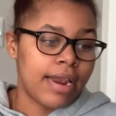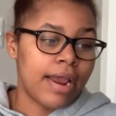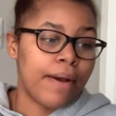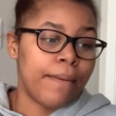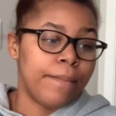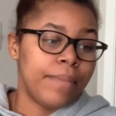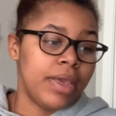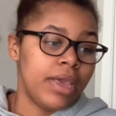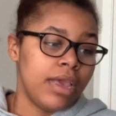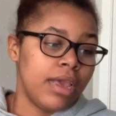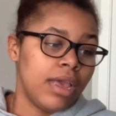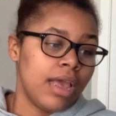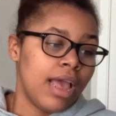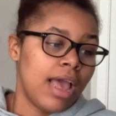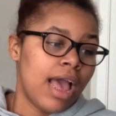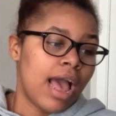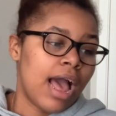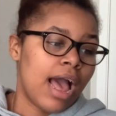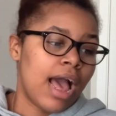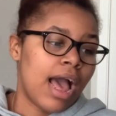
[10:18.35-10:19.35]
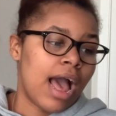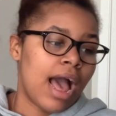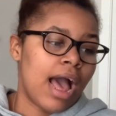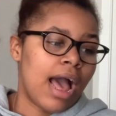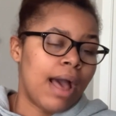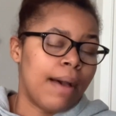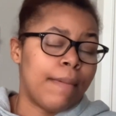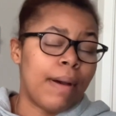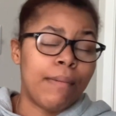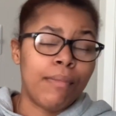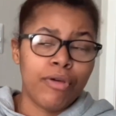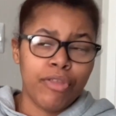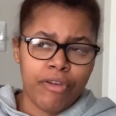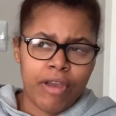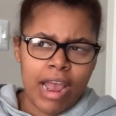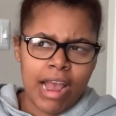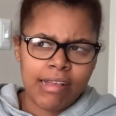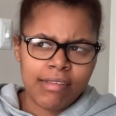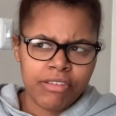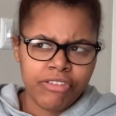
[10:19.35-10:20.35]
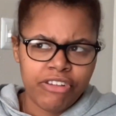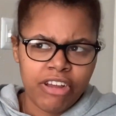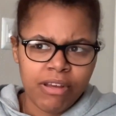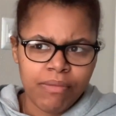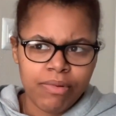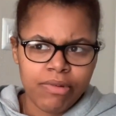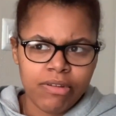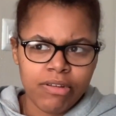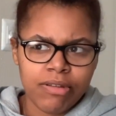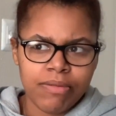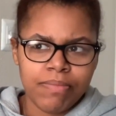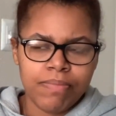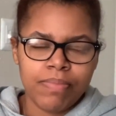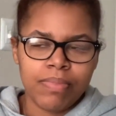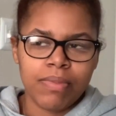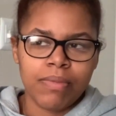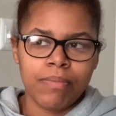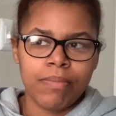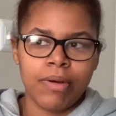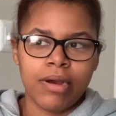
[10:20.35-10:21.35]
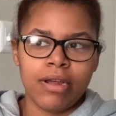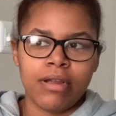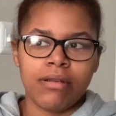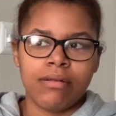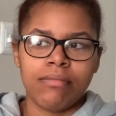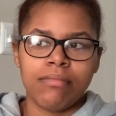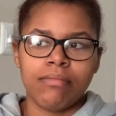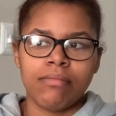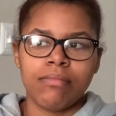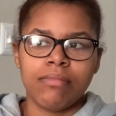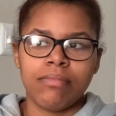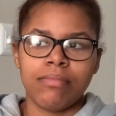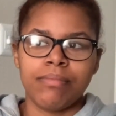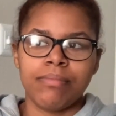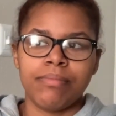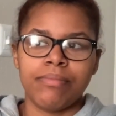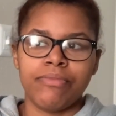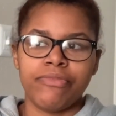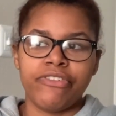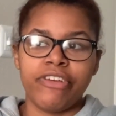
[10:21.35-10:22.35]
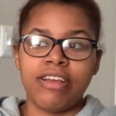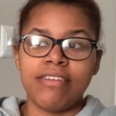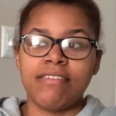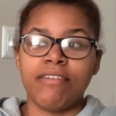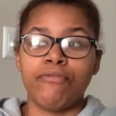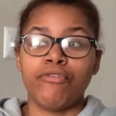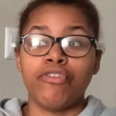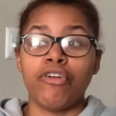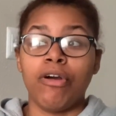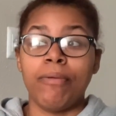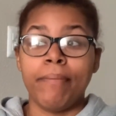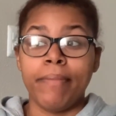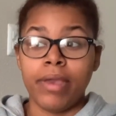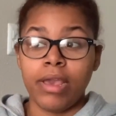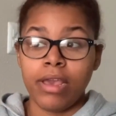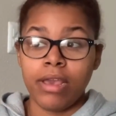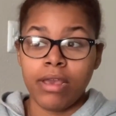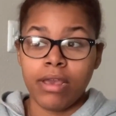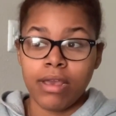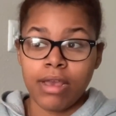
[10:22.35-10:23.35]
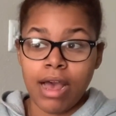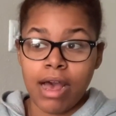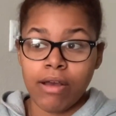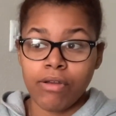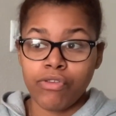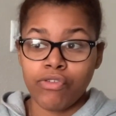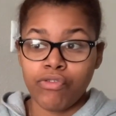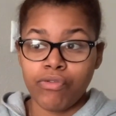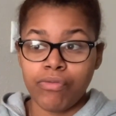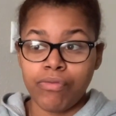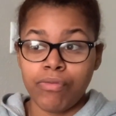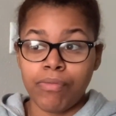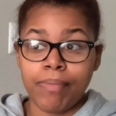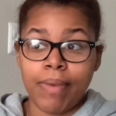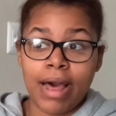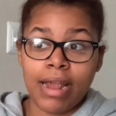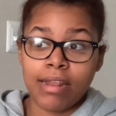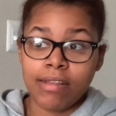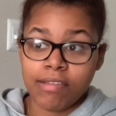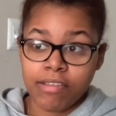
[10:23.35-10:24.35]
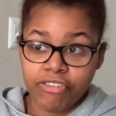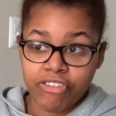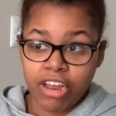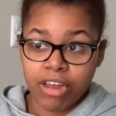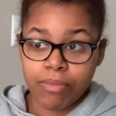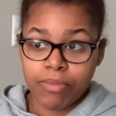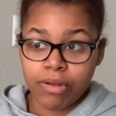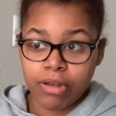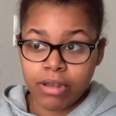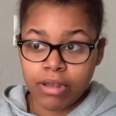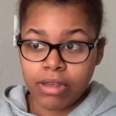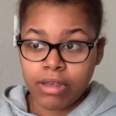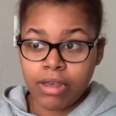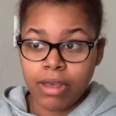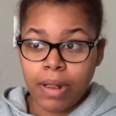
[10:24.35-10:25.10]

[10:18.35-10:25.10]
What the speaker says: Now me, My mother has a checkbook, but she has never taught me how to balance a checkbook.